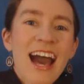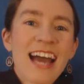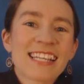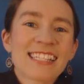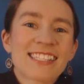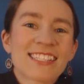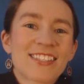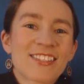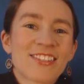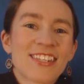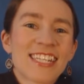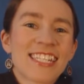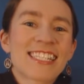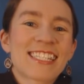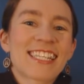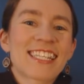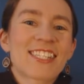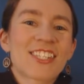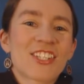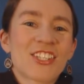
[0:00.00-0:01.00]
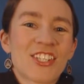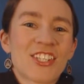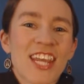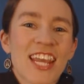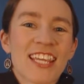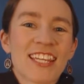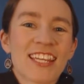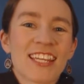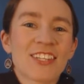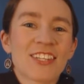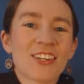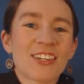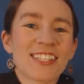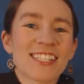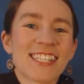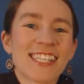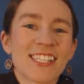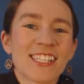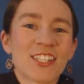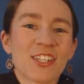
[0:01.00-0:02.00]
Hi students, it's Shayna,
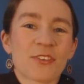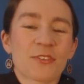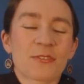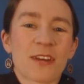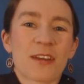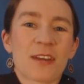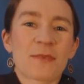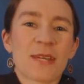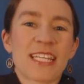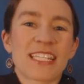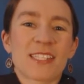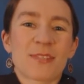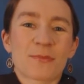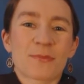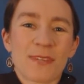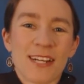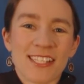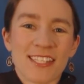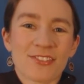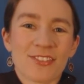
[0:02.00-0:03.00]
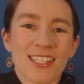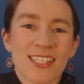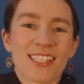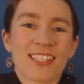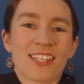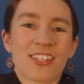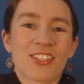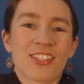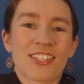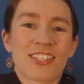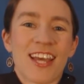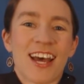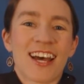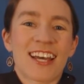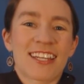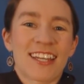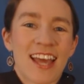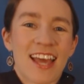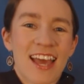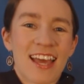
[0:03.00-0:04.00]
your teacher from Espresso English
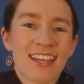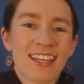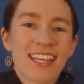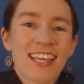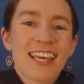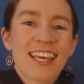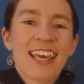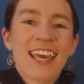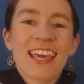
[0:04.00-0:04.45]
dot net,